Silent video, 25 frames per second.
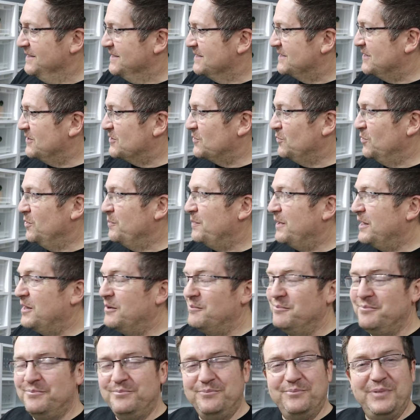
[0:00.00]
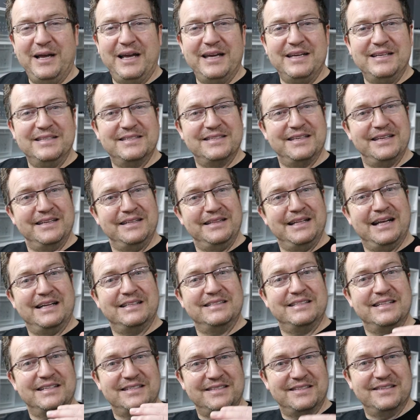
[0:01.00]
So it's all about pacing
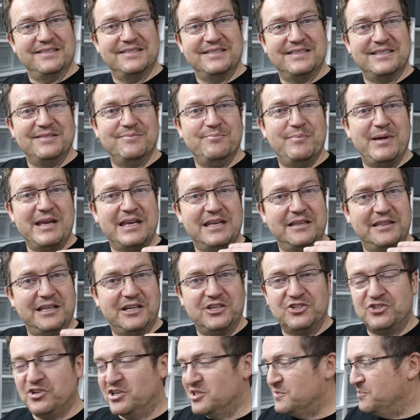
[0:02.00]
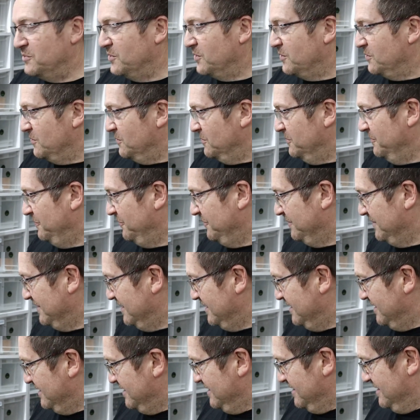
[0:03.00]
that distance and making that judgment call.
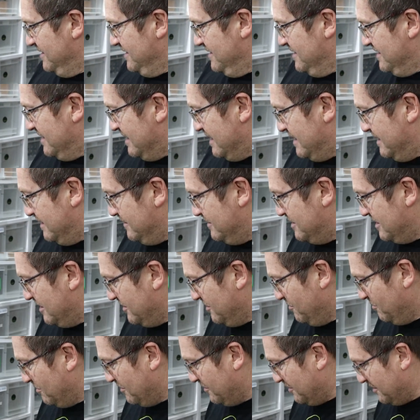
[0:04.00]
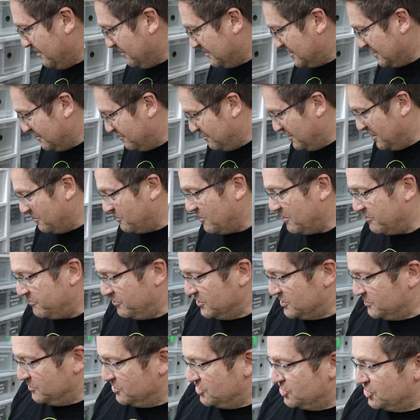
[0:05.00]
And the other one that did really well
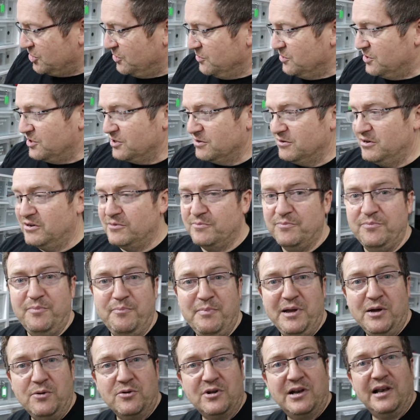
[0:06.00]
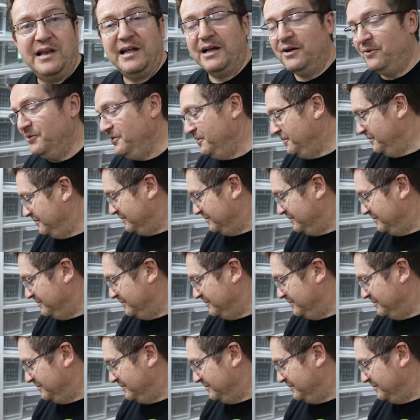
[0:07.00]
for us was Joker, our male clown.